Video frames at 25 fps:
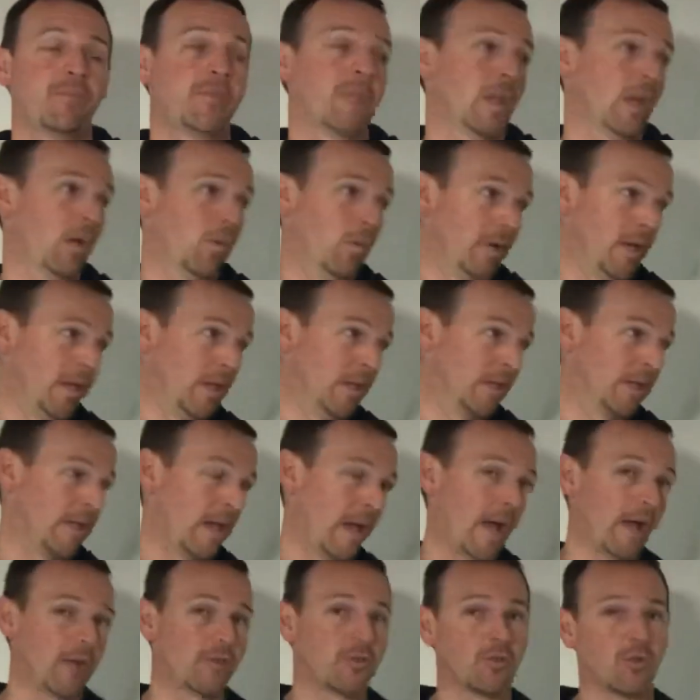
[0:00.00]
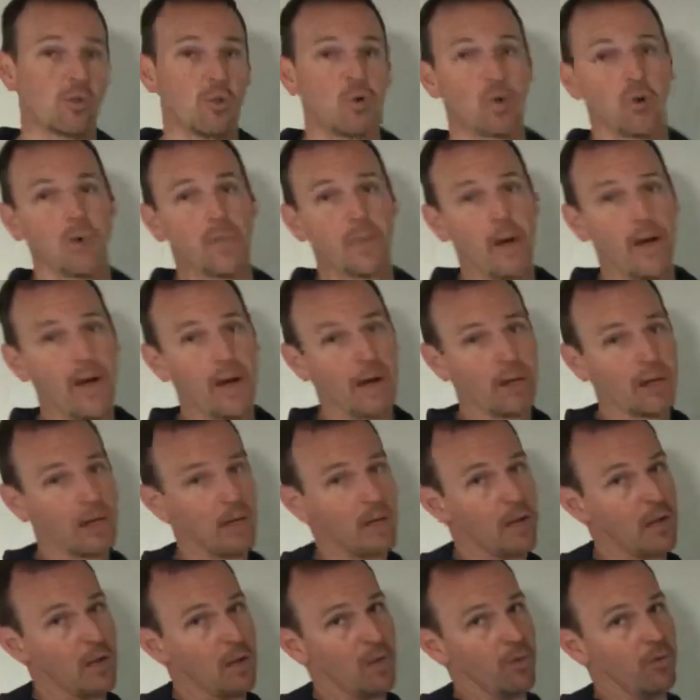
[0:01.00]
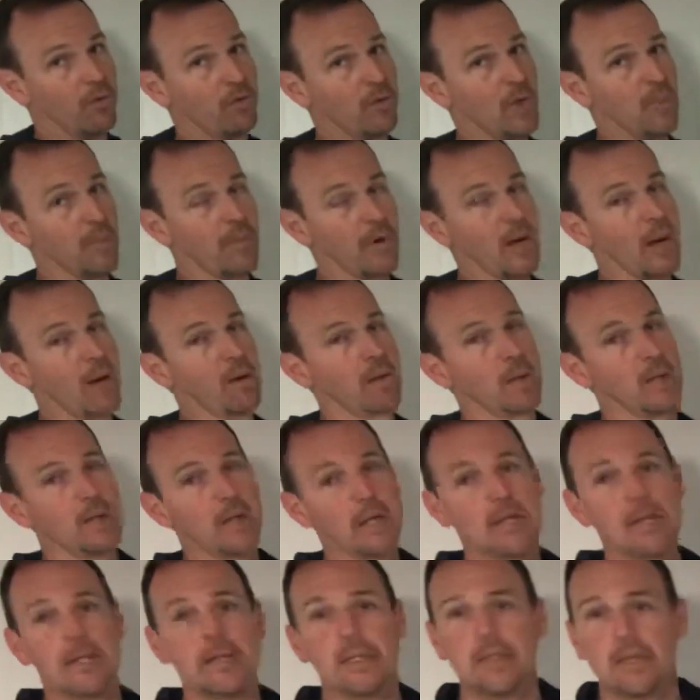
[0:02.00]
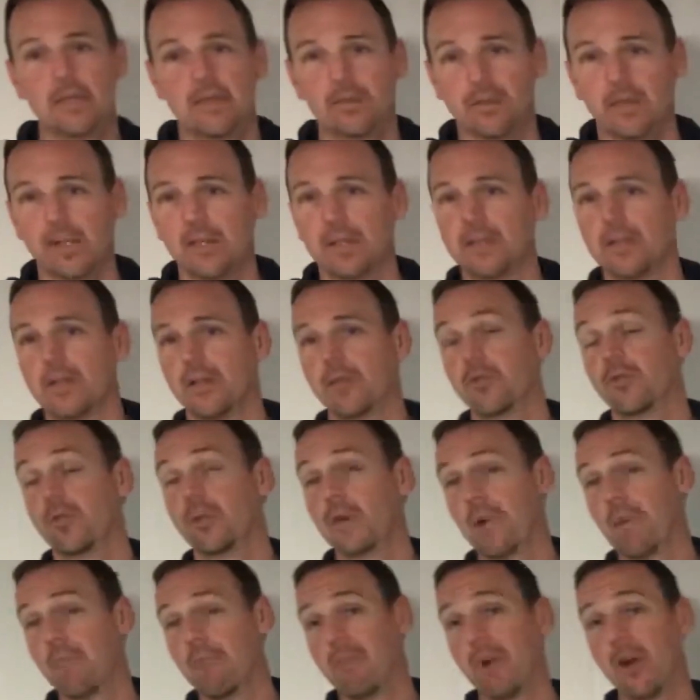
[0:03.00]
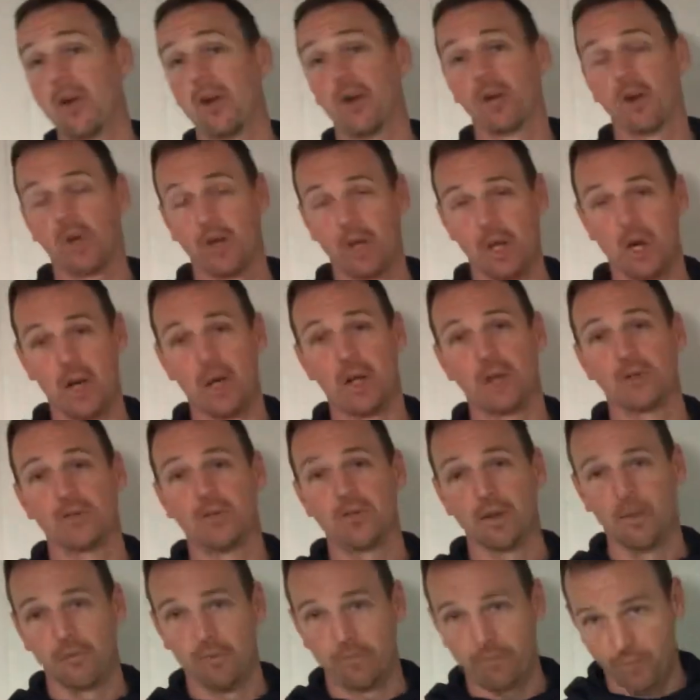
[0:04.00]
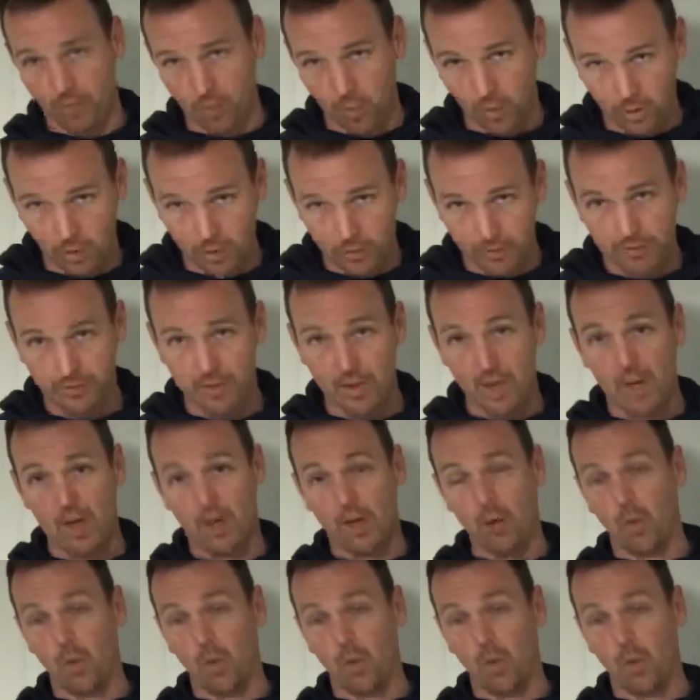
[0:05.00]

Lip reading: And when he attacks the quarterback, flip it out late. So that tends to be a better concept for us.